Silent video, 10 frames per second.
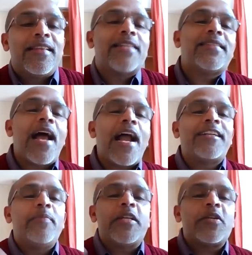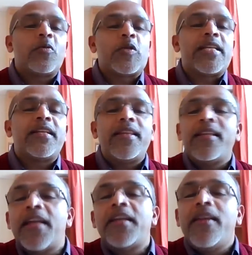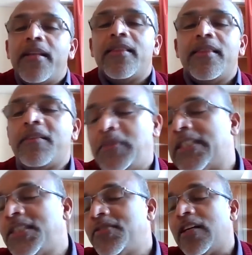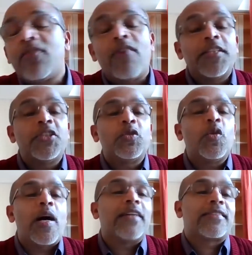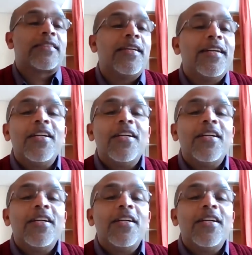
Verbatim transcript: That's the ultimate question that the church father wanted to ask.